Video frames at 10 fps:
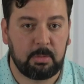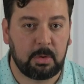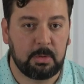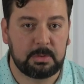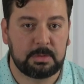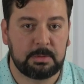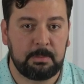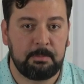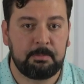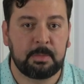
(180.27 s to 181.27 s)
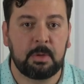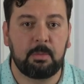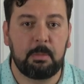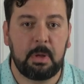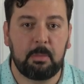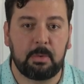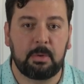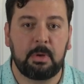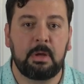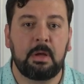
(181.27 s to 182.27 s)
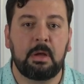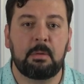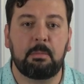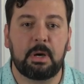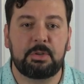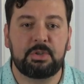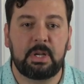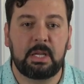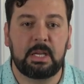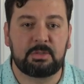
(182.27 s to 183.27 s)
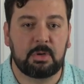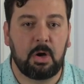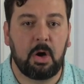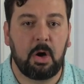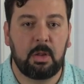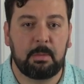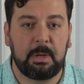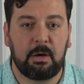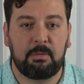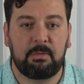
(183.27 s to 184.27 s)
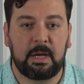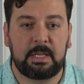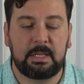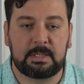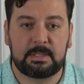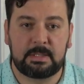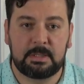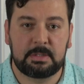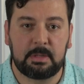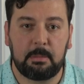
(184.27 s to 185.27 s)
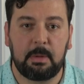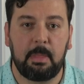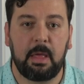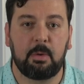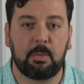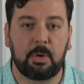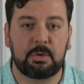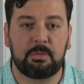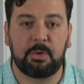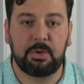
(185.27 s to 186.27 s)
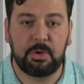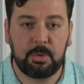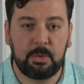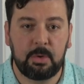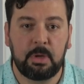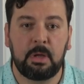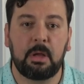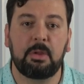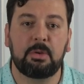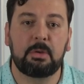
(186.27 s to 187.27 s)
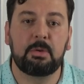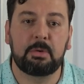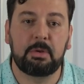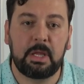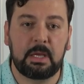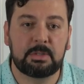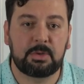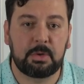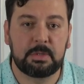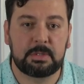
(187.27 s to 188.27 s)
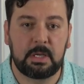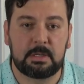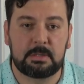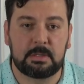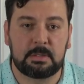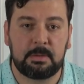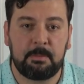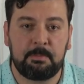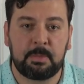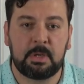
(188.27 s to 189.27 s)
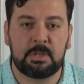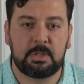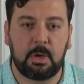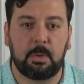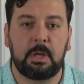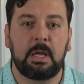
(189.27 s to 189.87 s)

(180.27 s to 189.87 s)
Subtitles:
worlds. Remember, budgeting is all about finding a system that works for you and your unique circumstances. So,